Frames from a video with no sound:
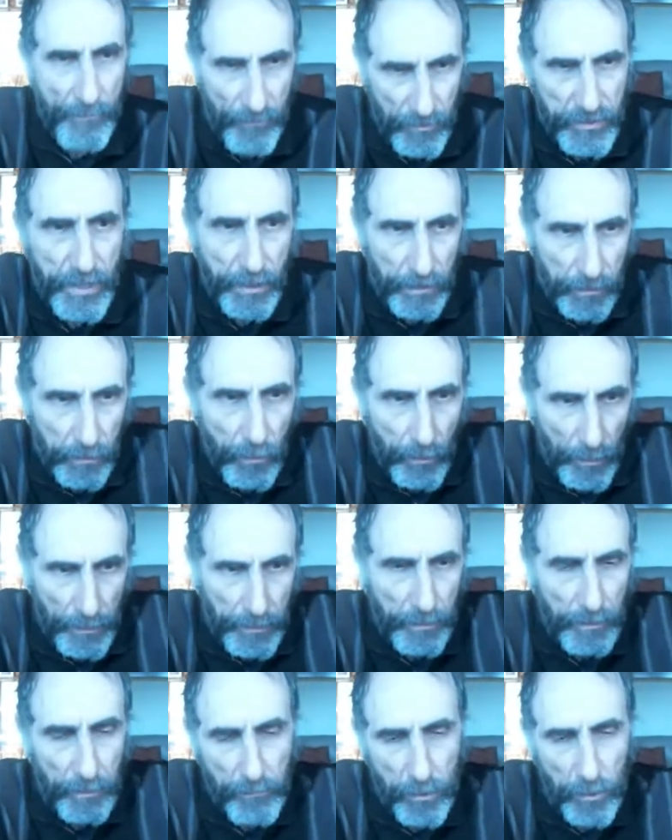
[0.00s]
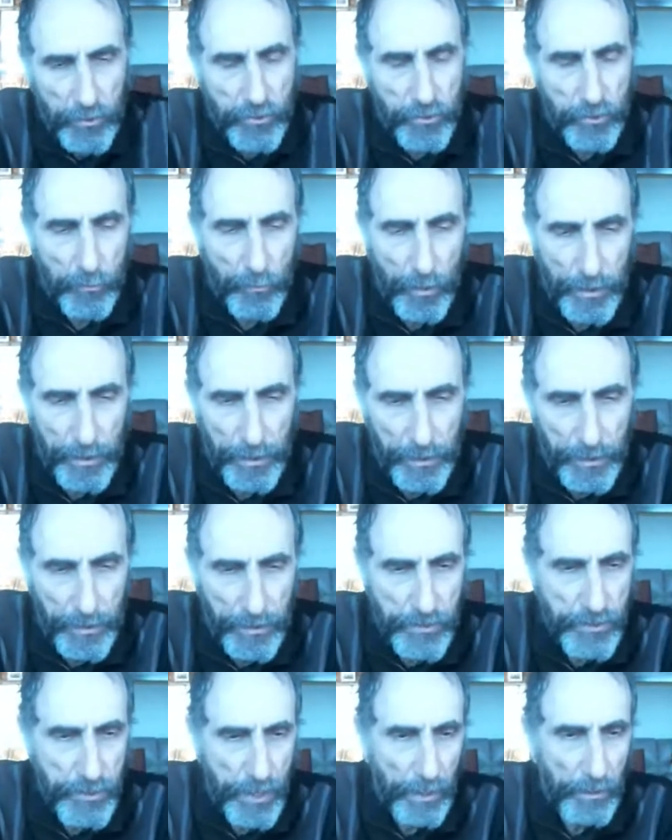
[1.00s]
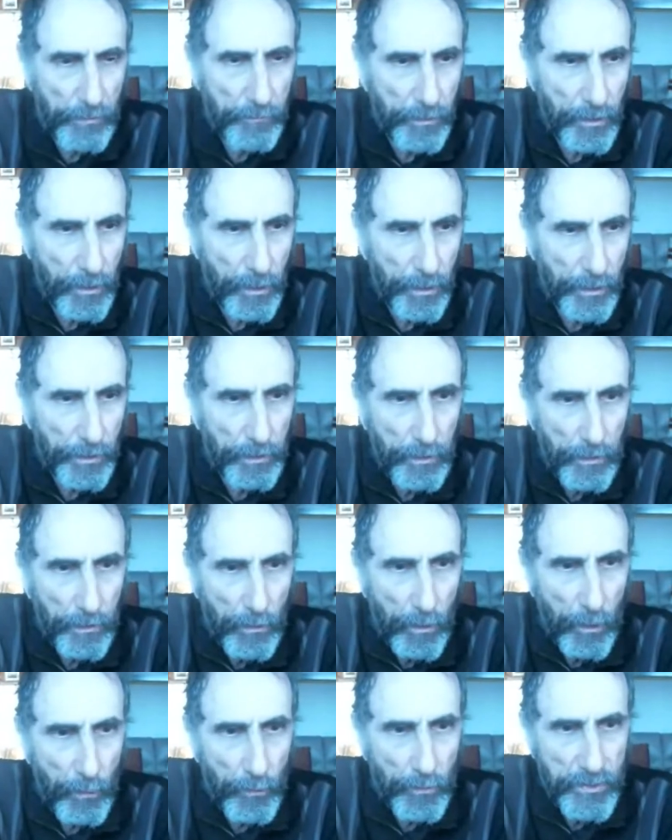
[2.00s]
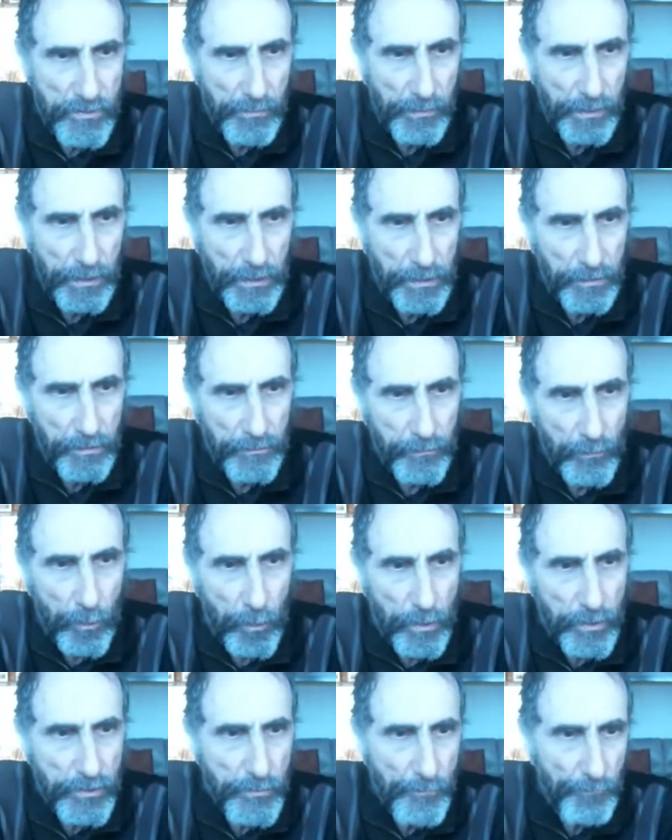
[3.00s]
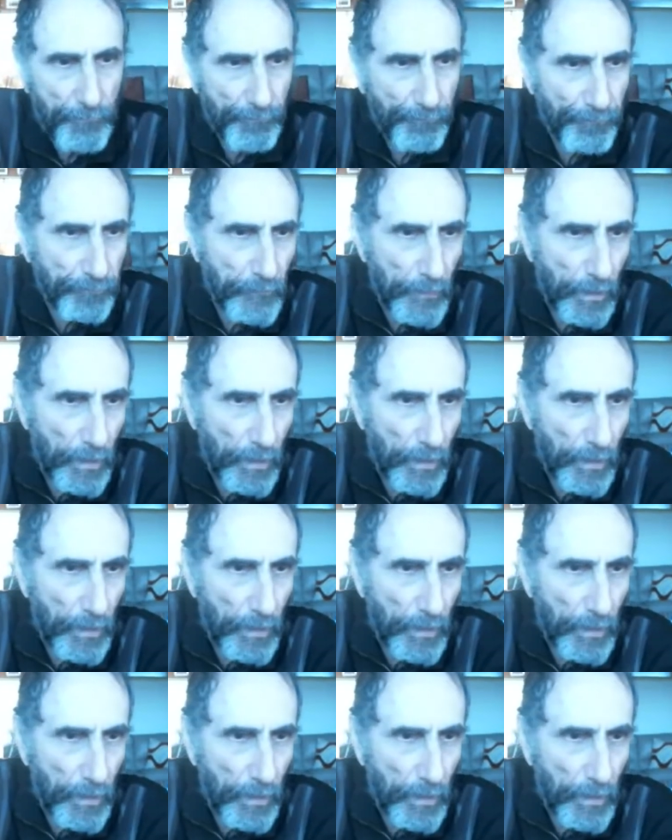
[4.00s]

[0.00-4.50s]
I have a deadline, and I'm not sure when it is yet, but I always meet it, of course.